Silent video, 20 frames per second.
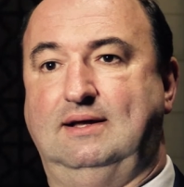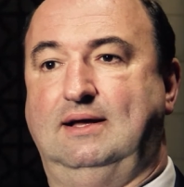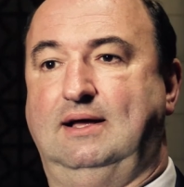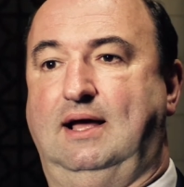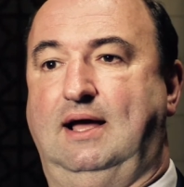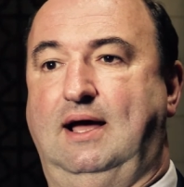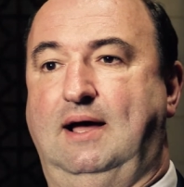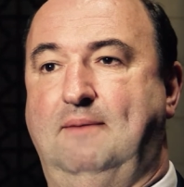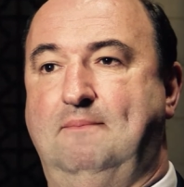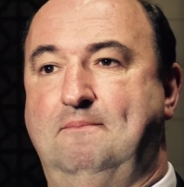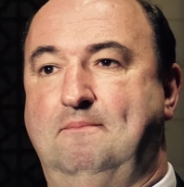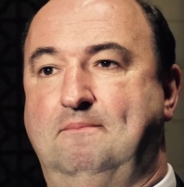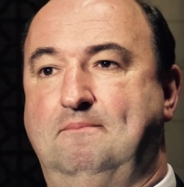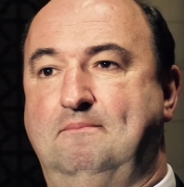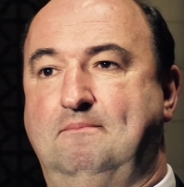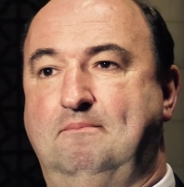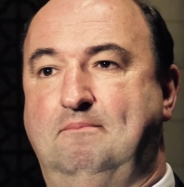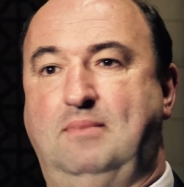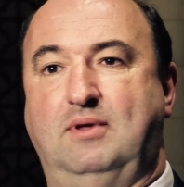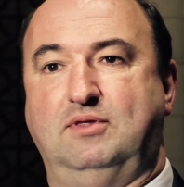
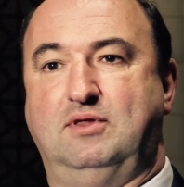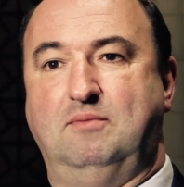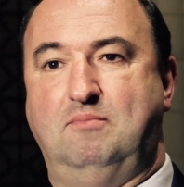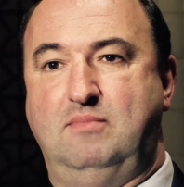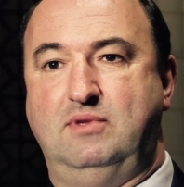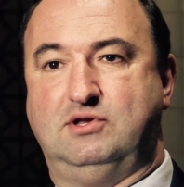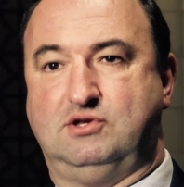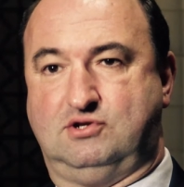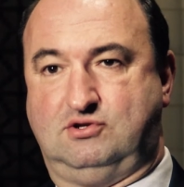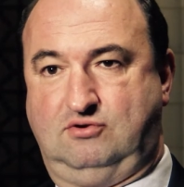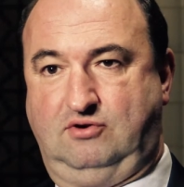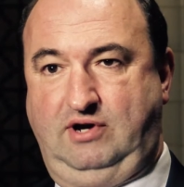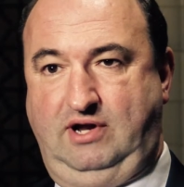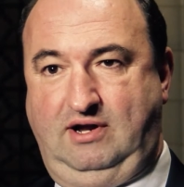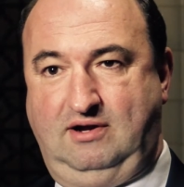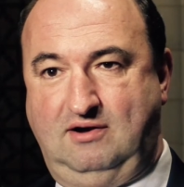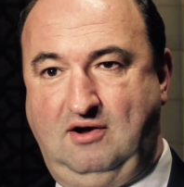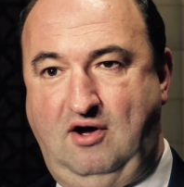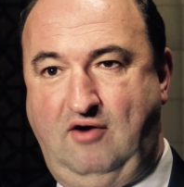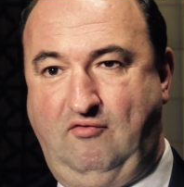But the
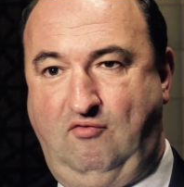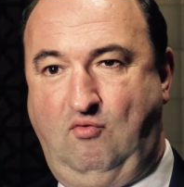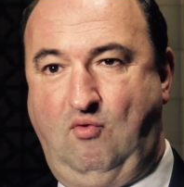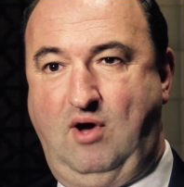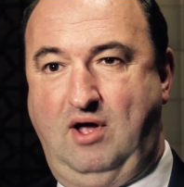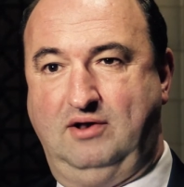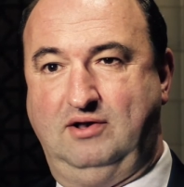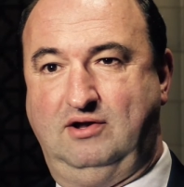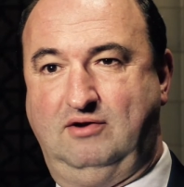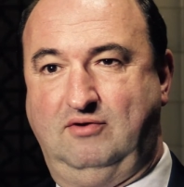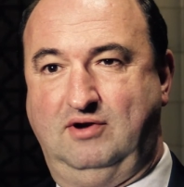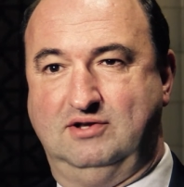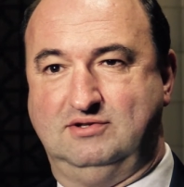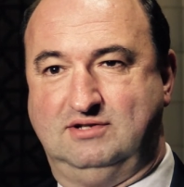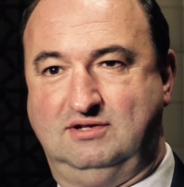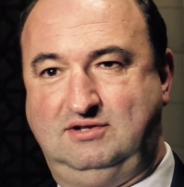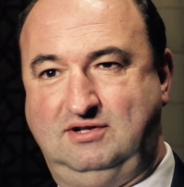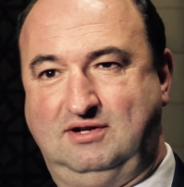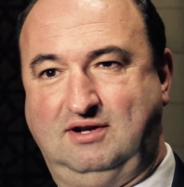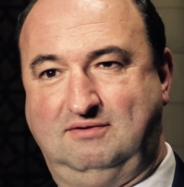mystery of wonder is
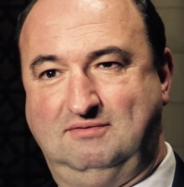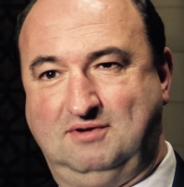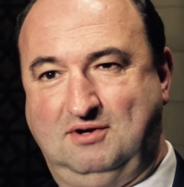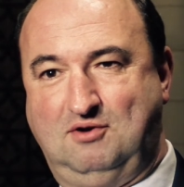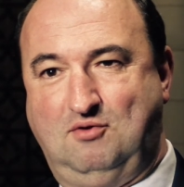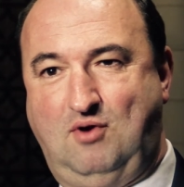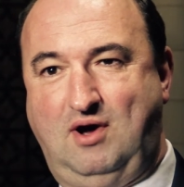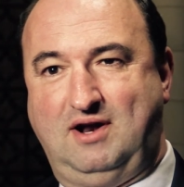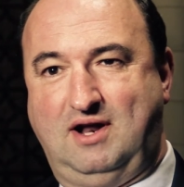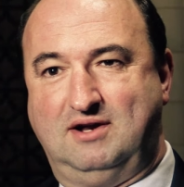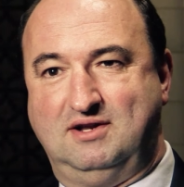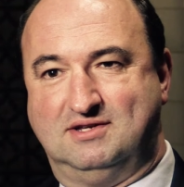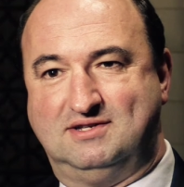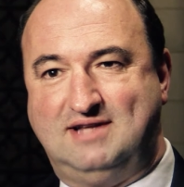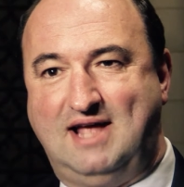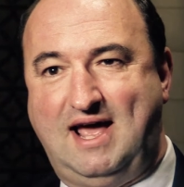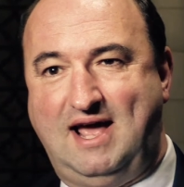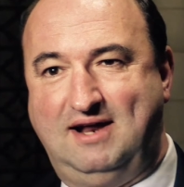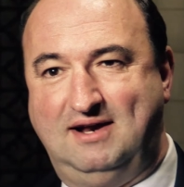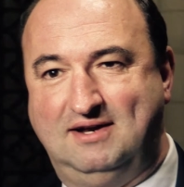that you don't quite
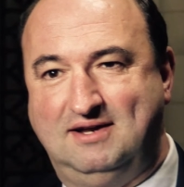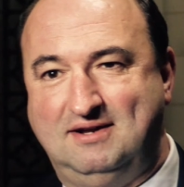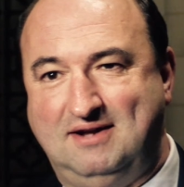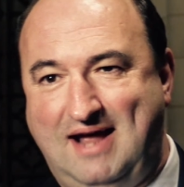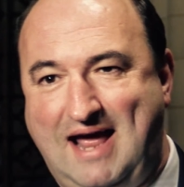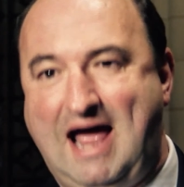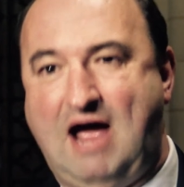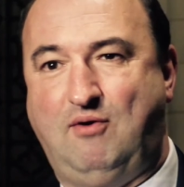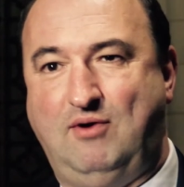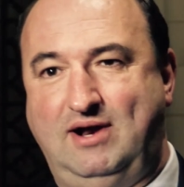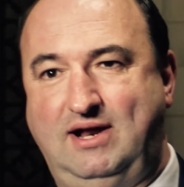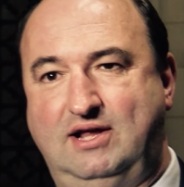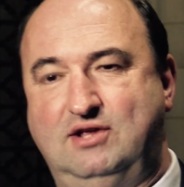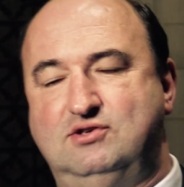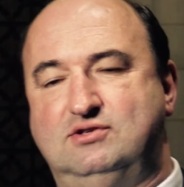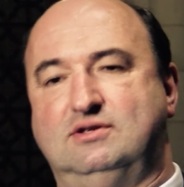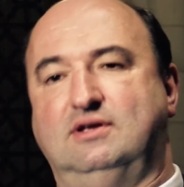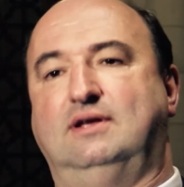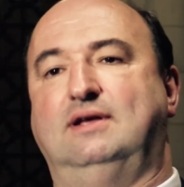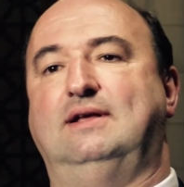understand how it
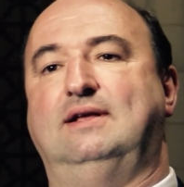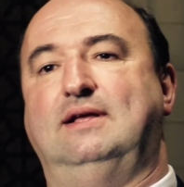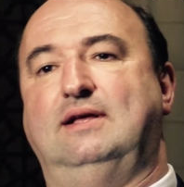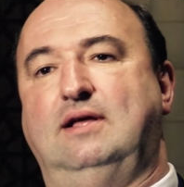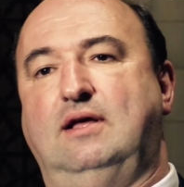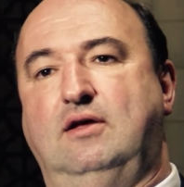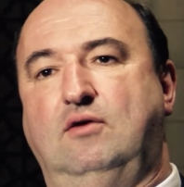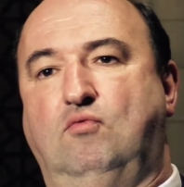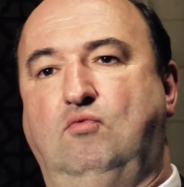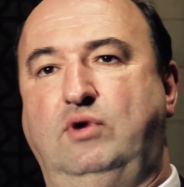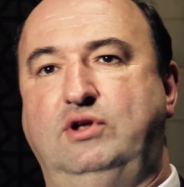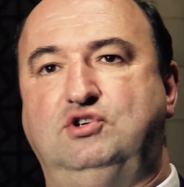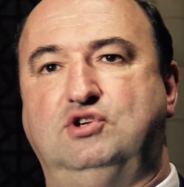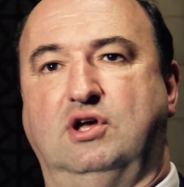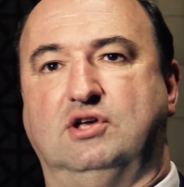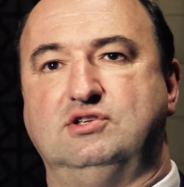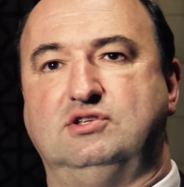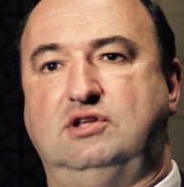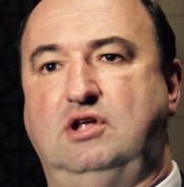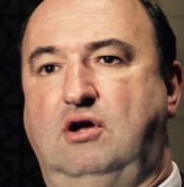is. We
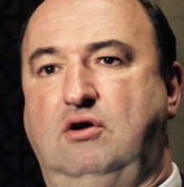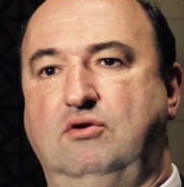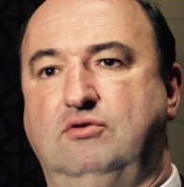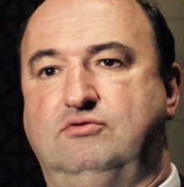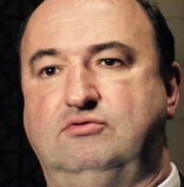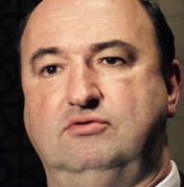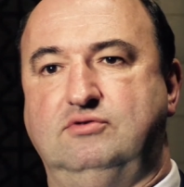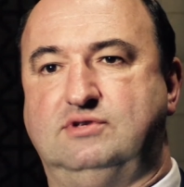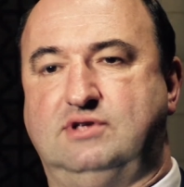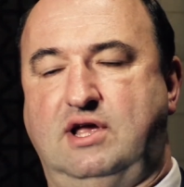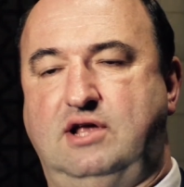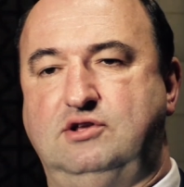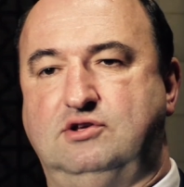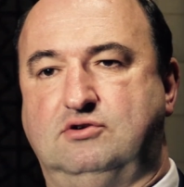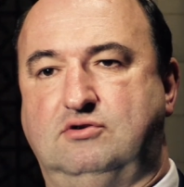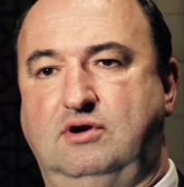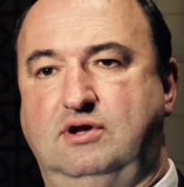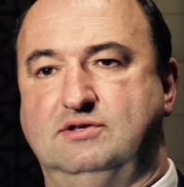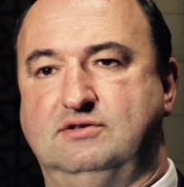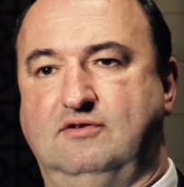just know through
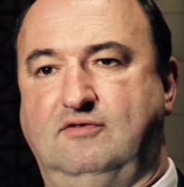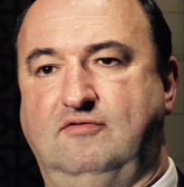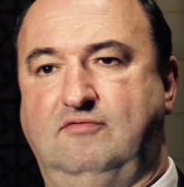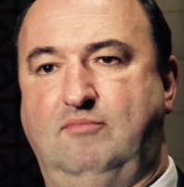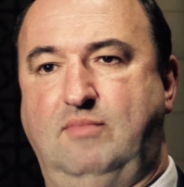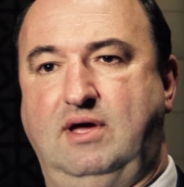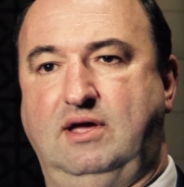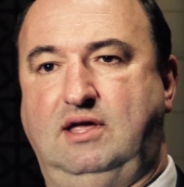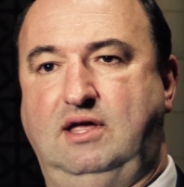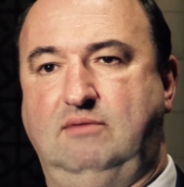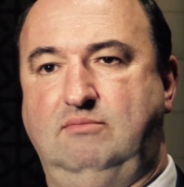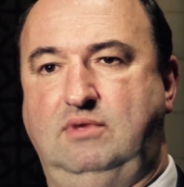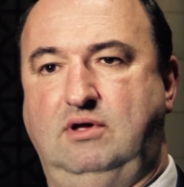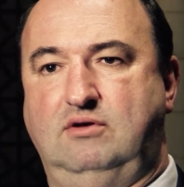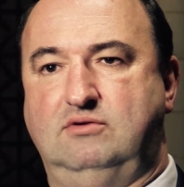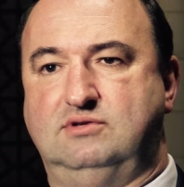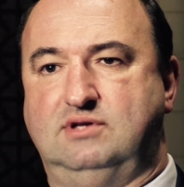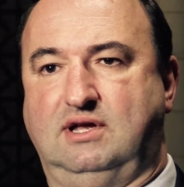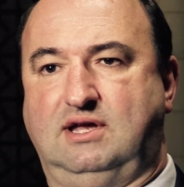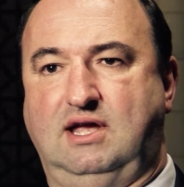centuries of making
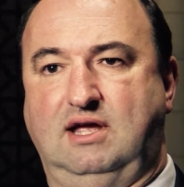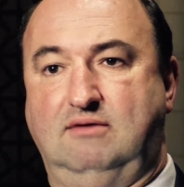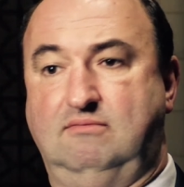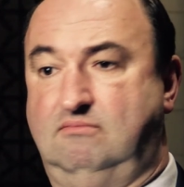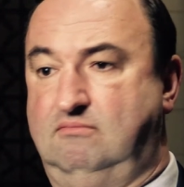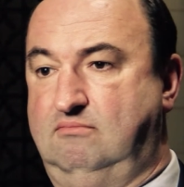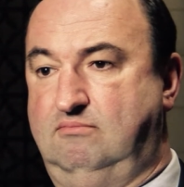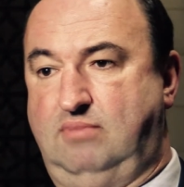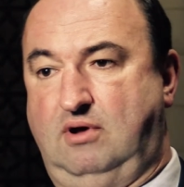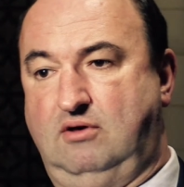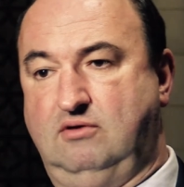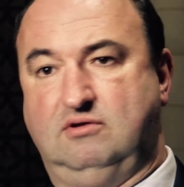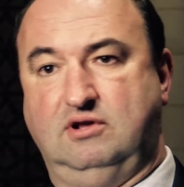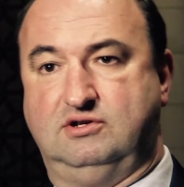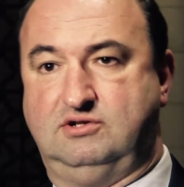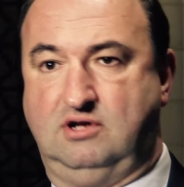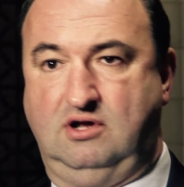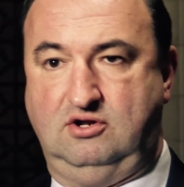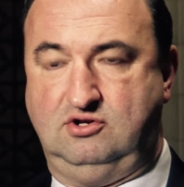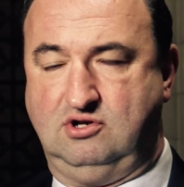music in both
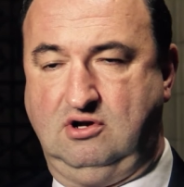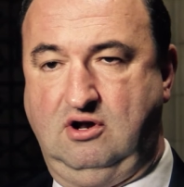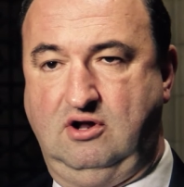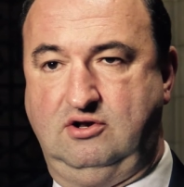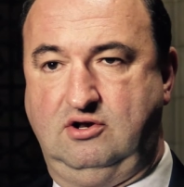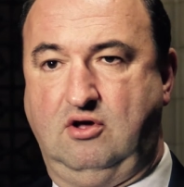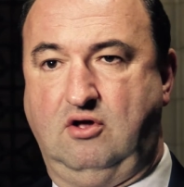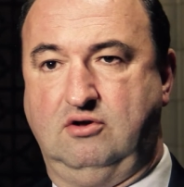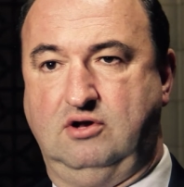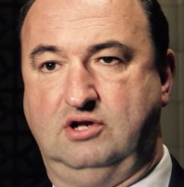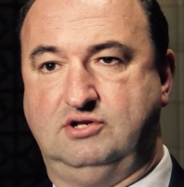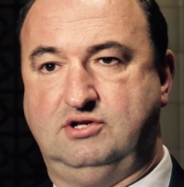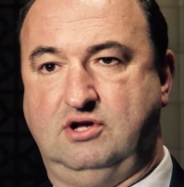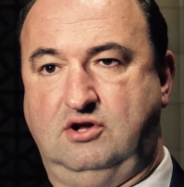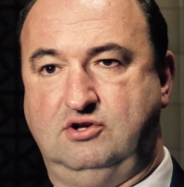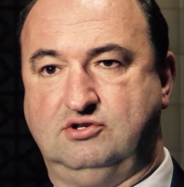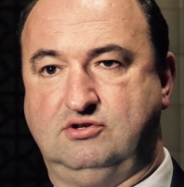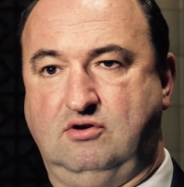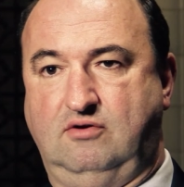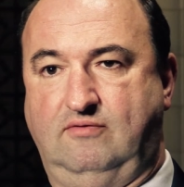liturgical and
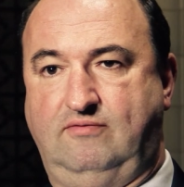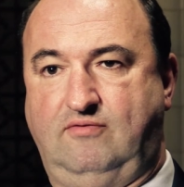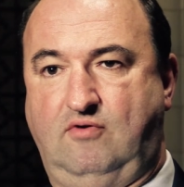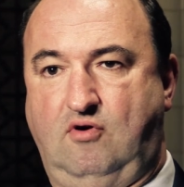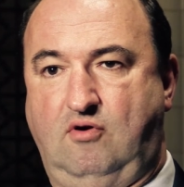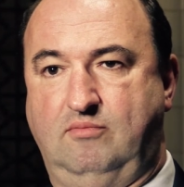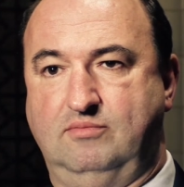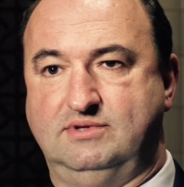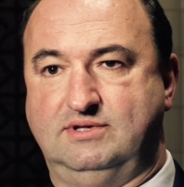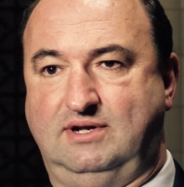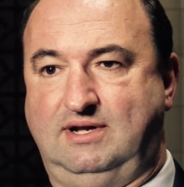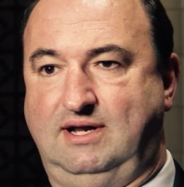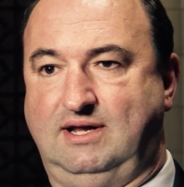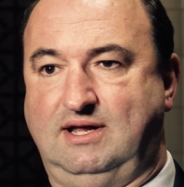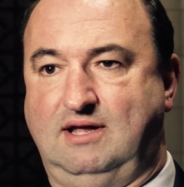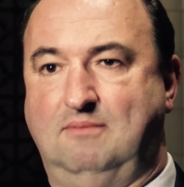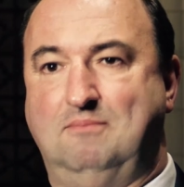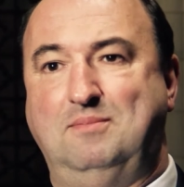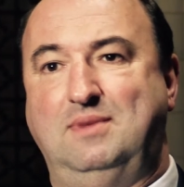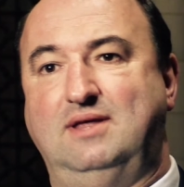non-liturgical forms that it
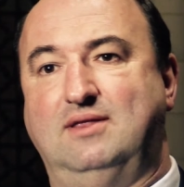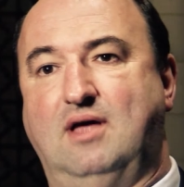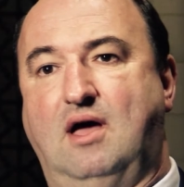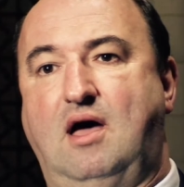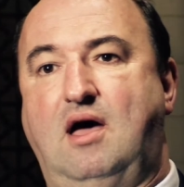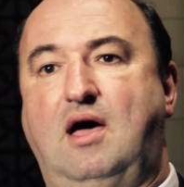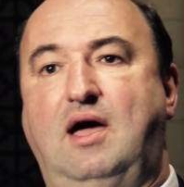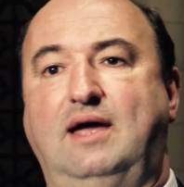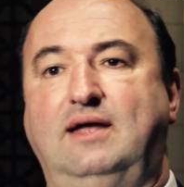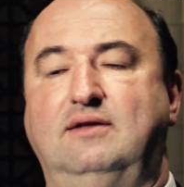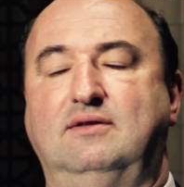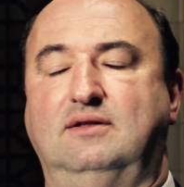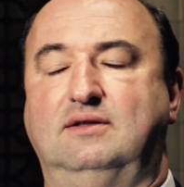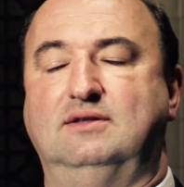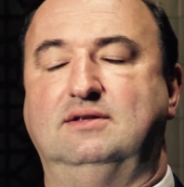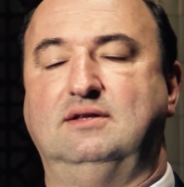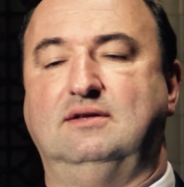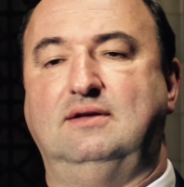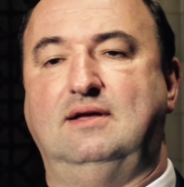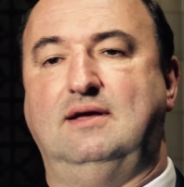can be the
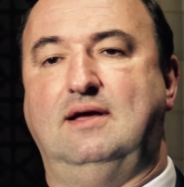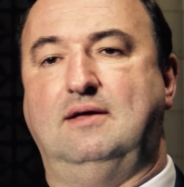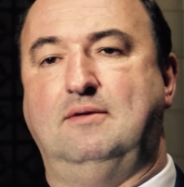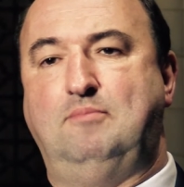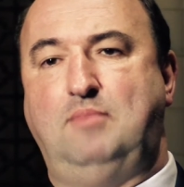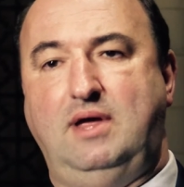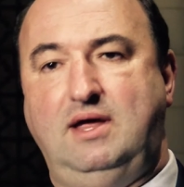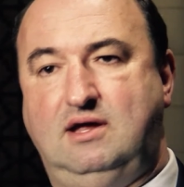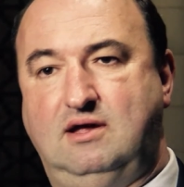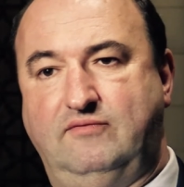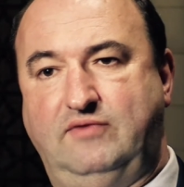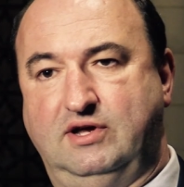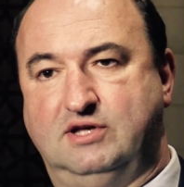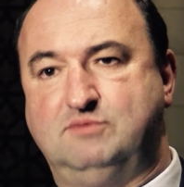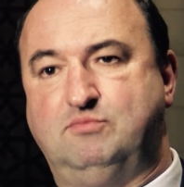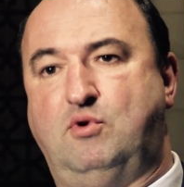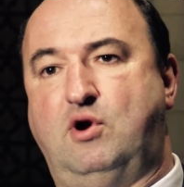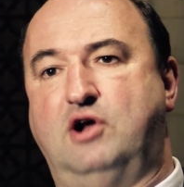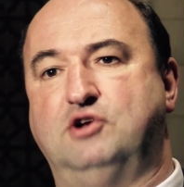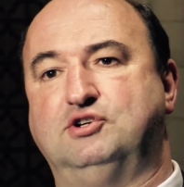heightened peak of
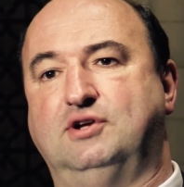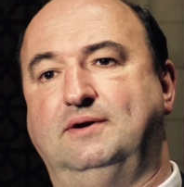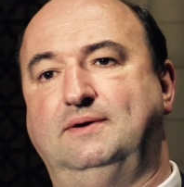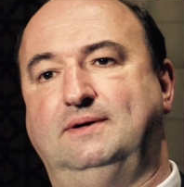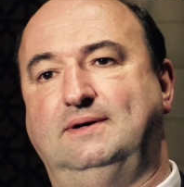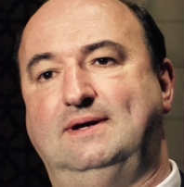expression.